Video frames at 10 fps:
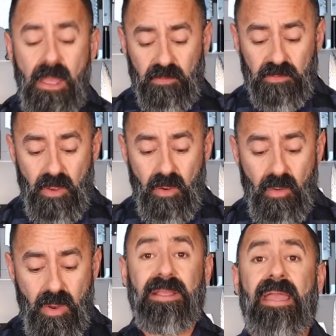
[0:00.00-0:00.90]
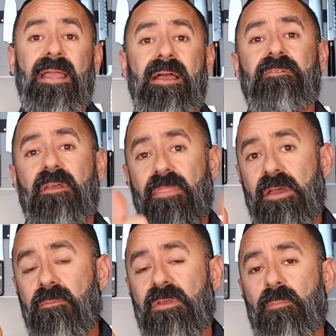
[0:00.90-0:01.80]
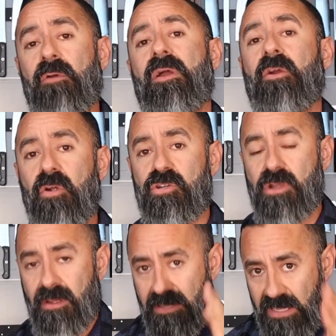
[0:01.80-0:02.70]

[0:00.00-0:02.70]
So again, guys, thumbs up over at Kershaw.